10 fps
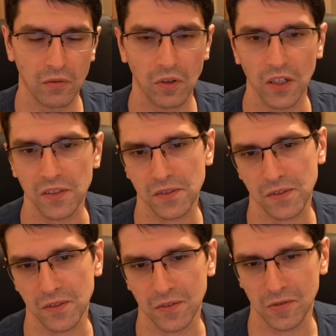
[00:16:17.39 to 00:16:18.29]
Well,
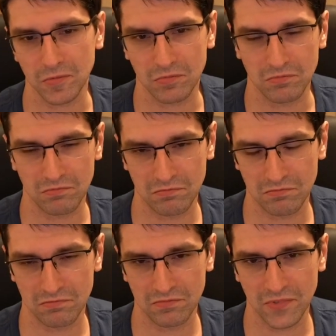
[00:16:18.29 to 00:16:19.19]
it's a
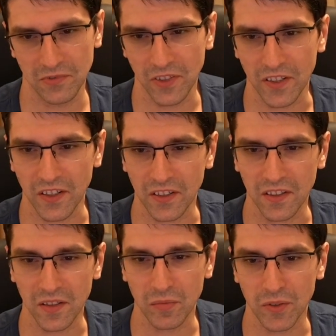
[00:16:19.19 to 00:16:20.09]
very
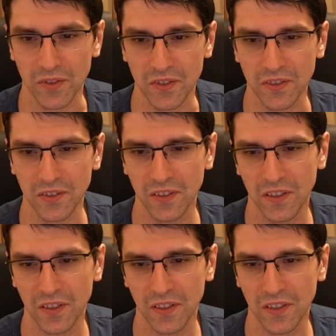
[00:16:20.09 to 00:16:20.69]
unclear position,